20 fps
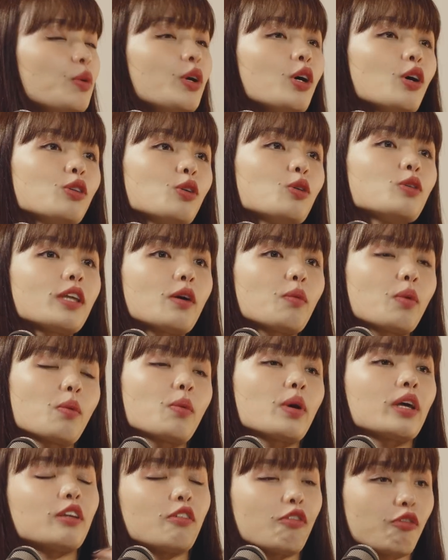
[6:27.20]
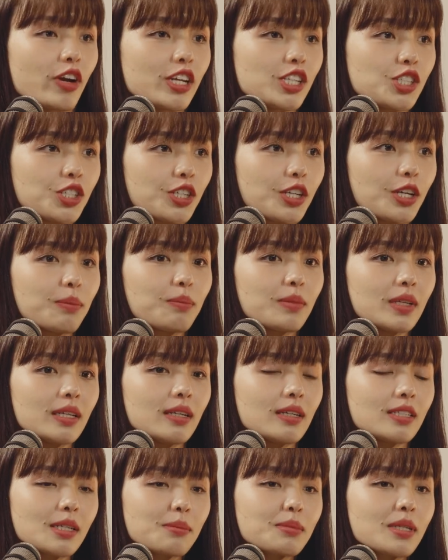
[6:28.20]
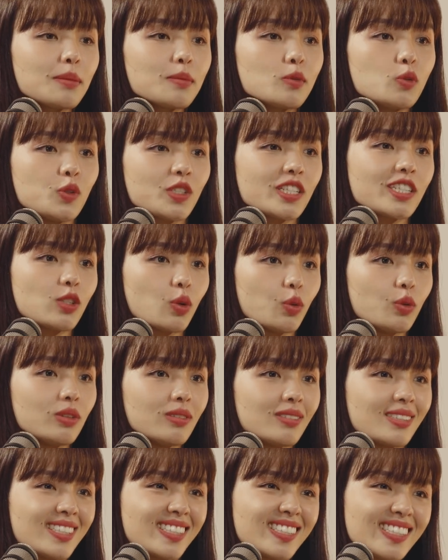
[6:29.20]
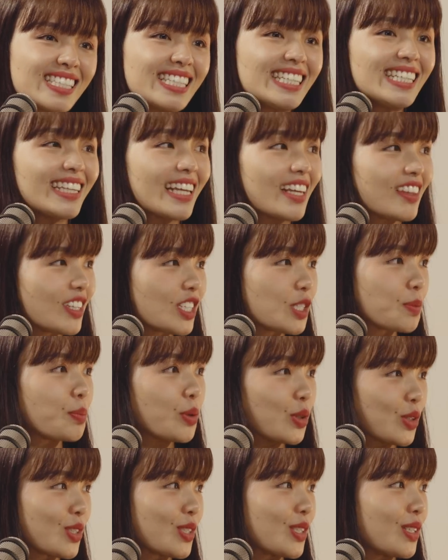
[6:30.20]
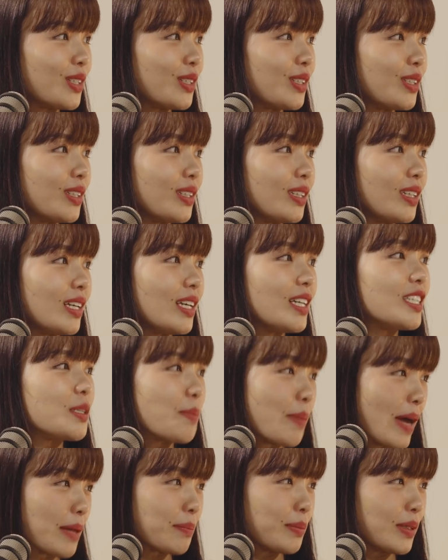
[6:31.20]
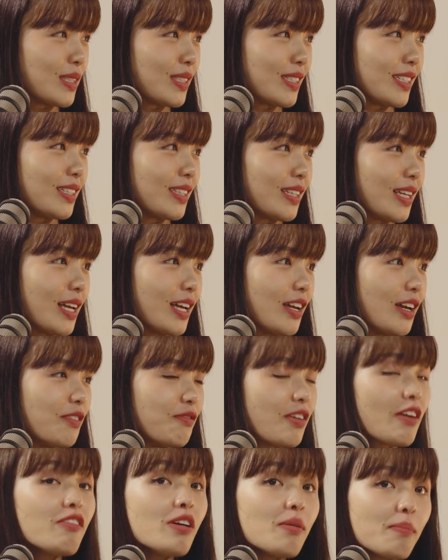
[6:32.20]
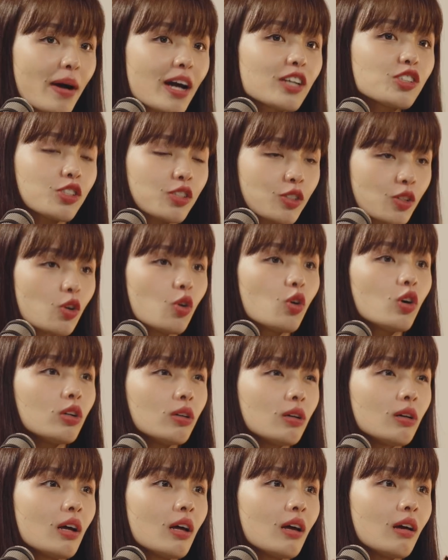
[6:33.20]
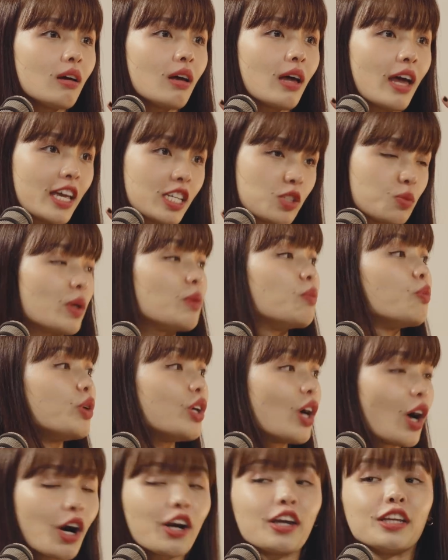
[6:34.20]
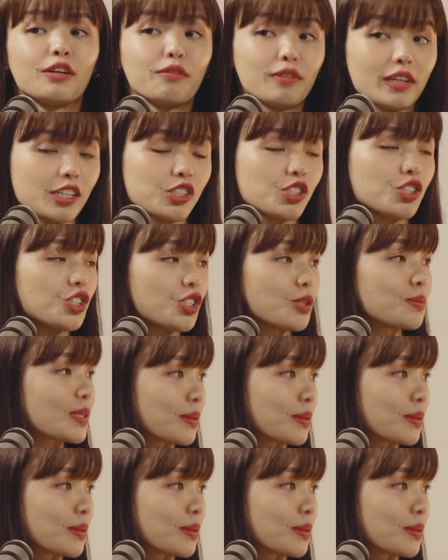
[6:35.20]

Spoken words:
We all know that when we're in a friendship, sometimes you just don't see that this person is a bad person. Very much so as when we are in a relationship